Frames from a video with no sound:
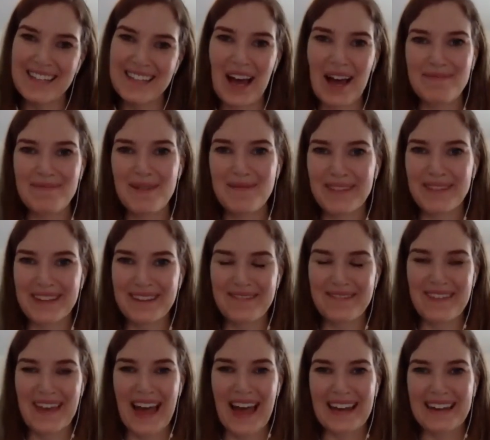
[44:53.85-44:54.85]
I'm a big
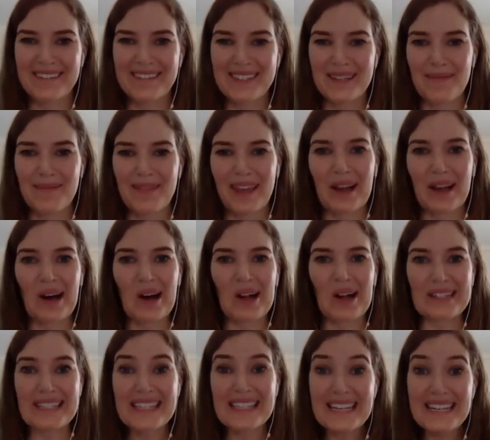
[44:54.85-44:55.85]
fan of something
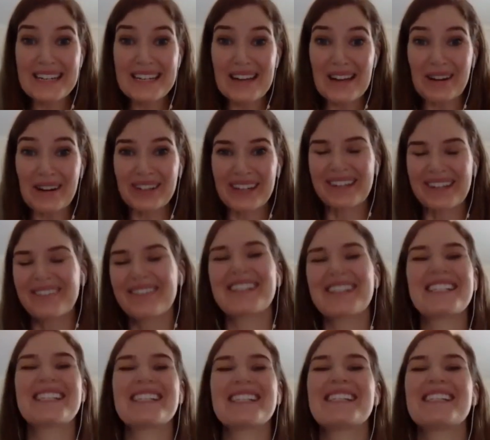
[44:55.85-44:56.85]
called yin yoga,
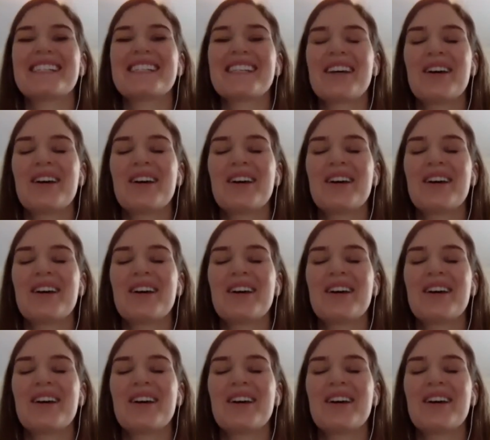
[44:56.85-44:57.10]
which is